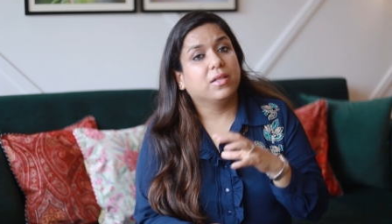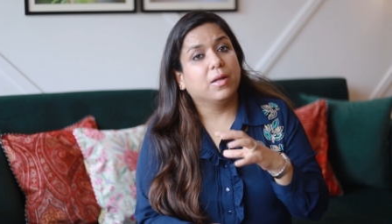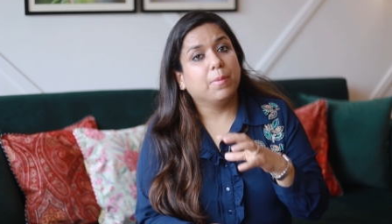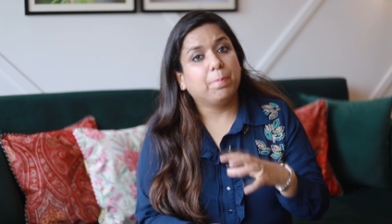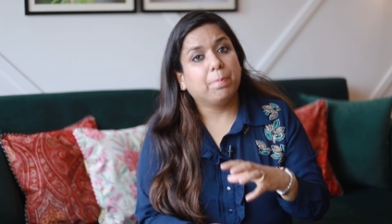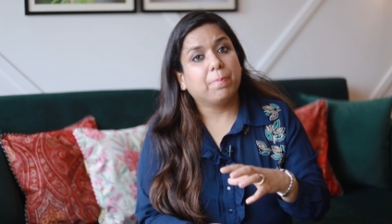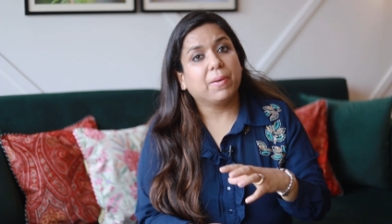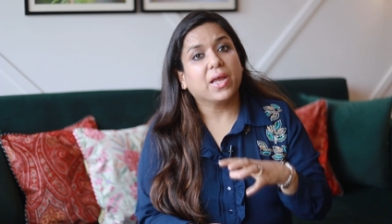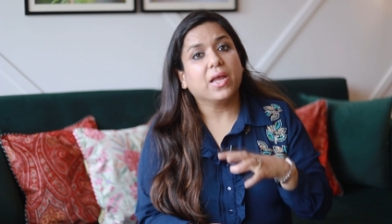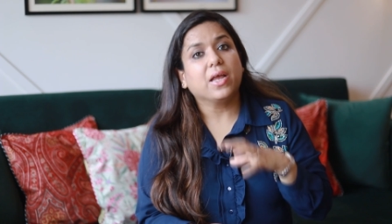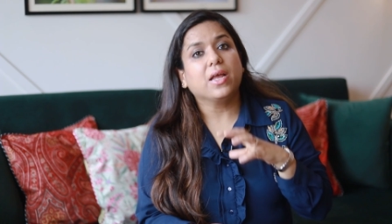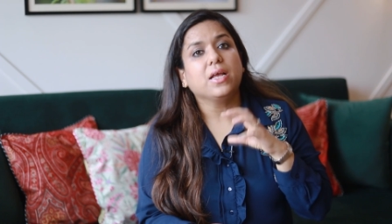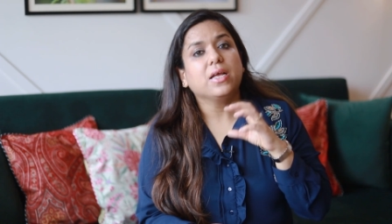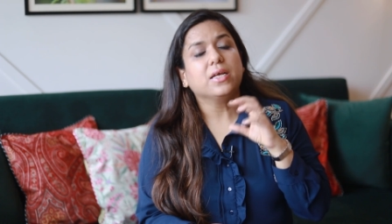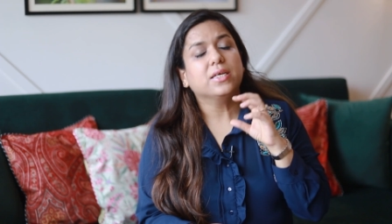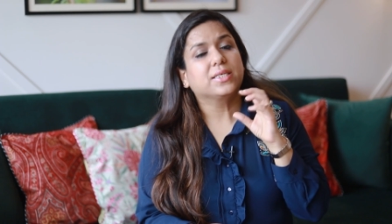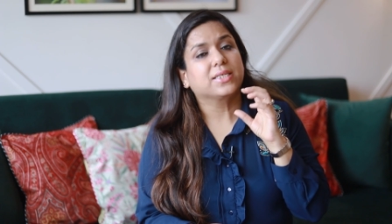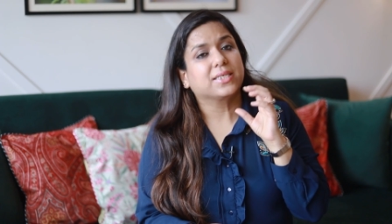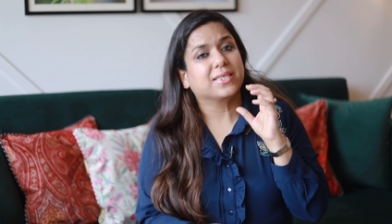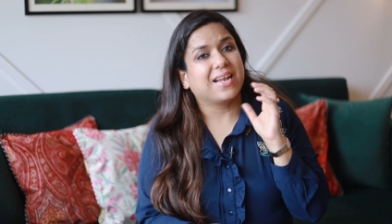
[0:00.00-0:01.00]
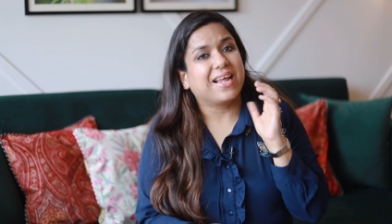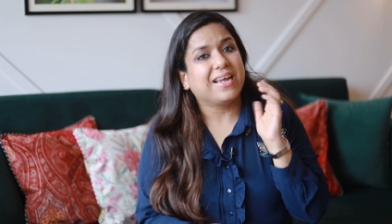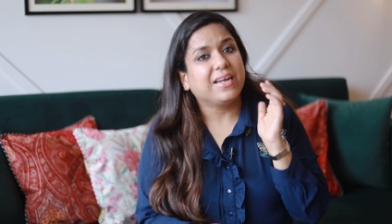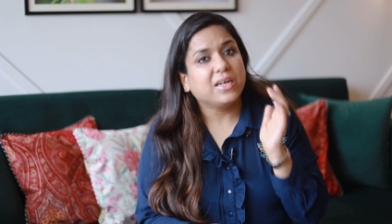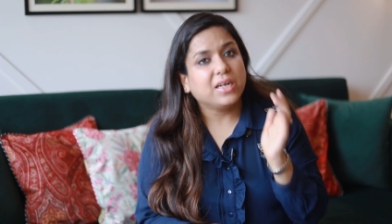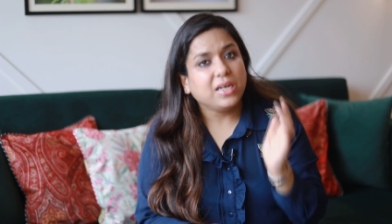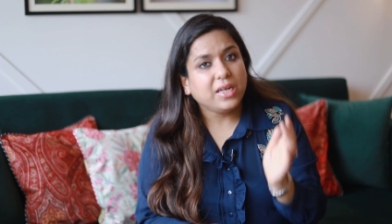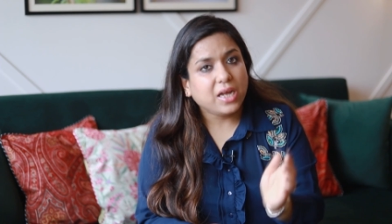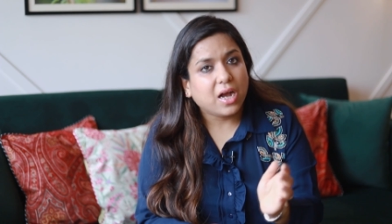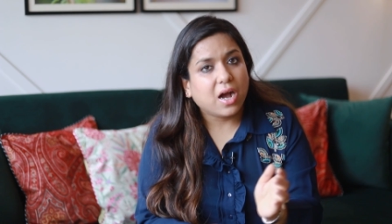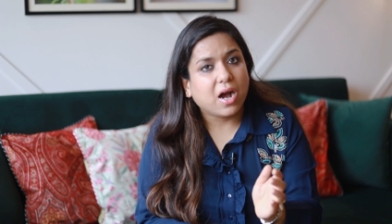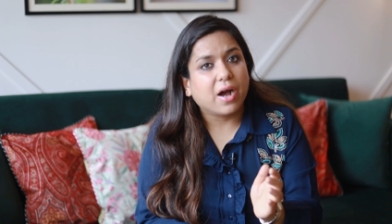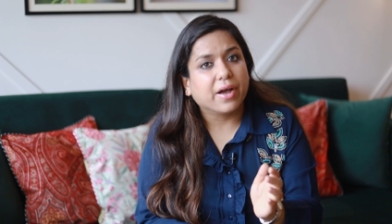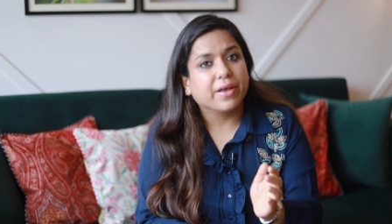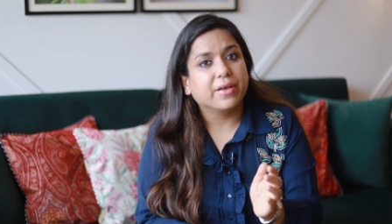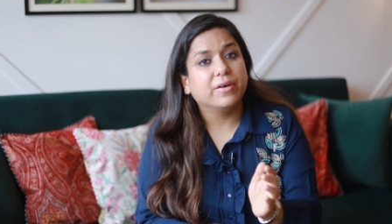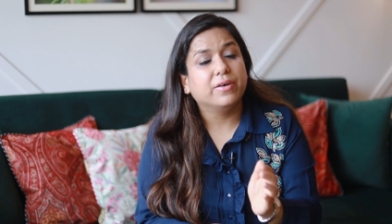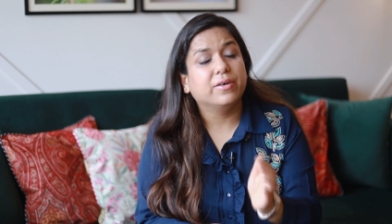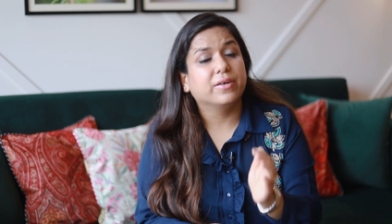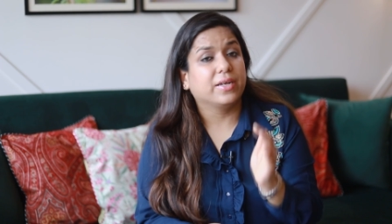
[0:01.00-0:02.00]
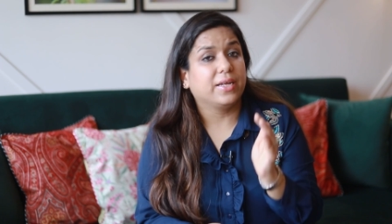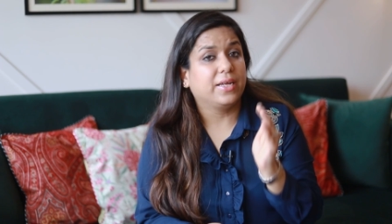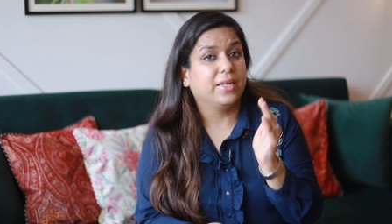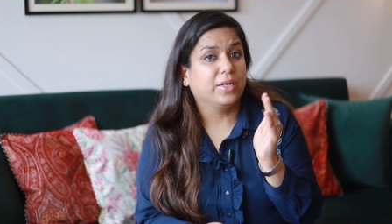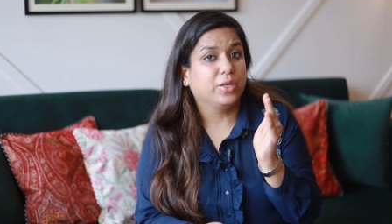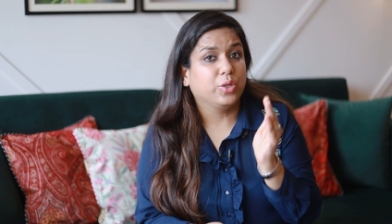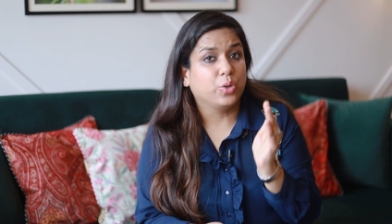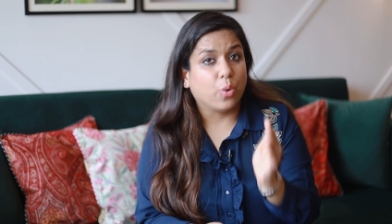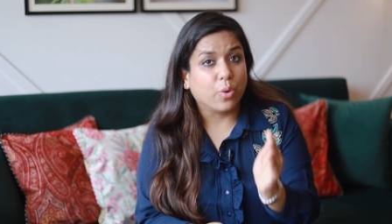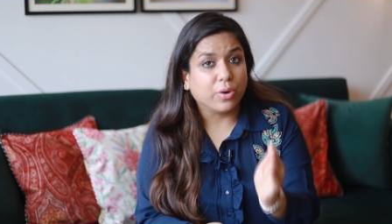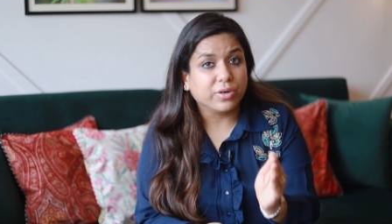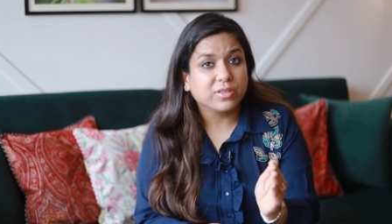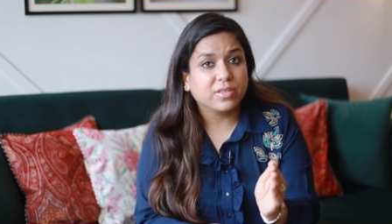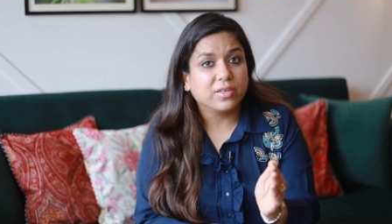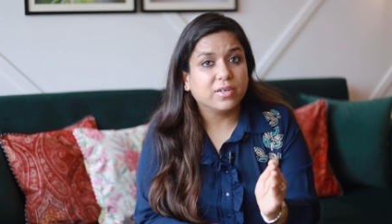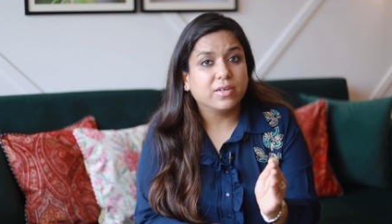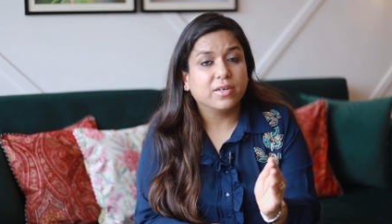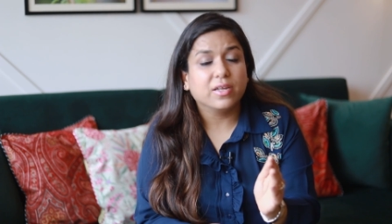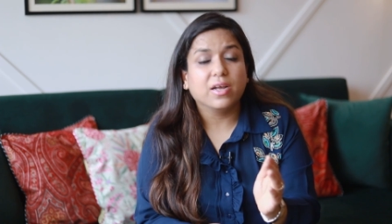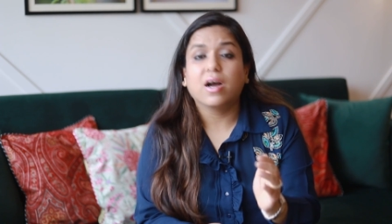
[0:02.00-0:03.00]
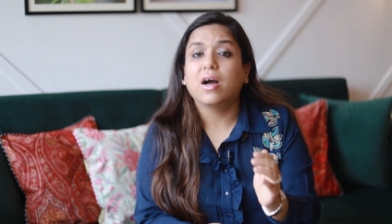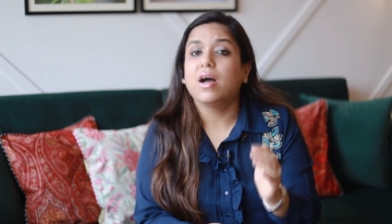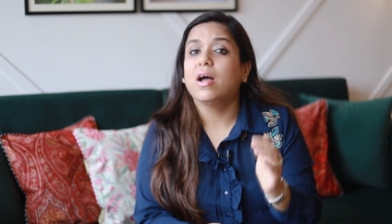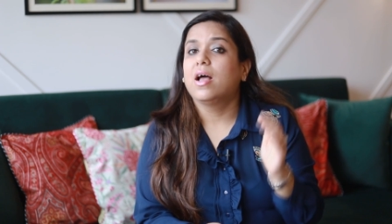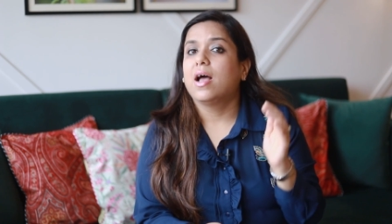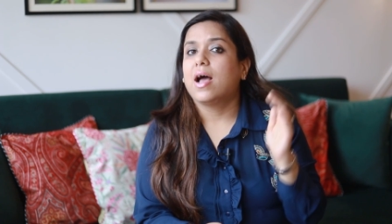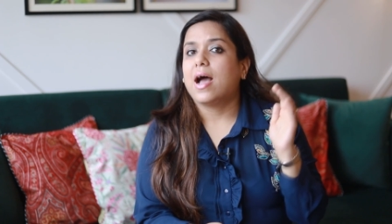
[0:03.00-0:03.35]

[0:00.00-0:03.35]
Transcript: The pay is slightly higher in North India